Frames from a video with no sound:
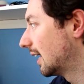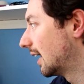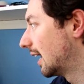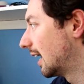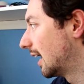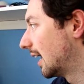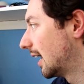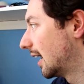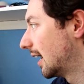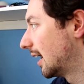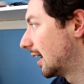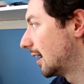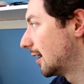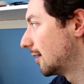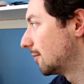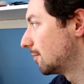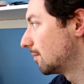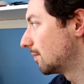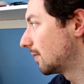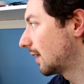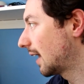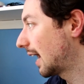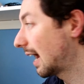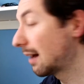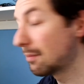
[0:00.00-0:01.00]

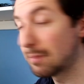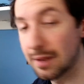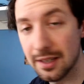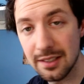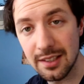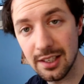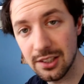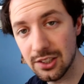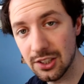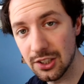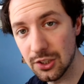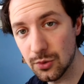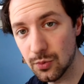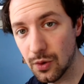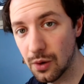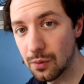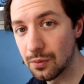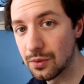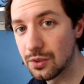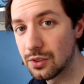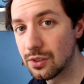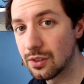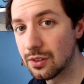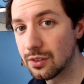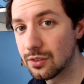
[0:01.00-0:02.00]
Had my session as well
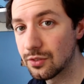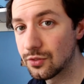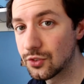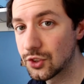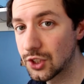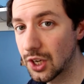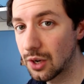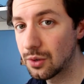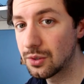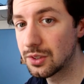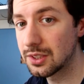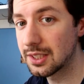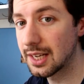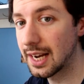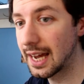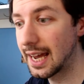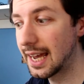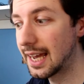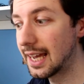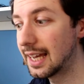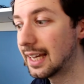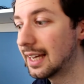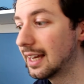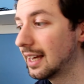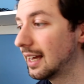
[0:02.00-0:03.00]
with Joe
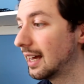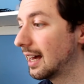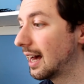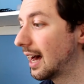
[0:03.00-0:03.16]
today.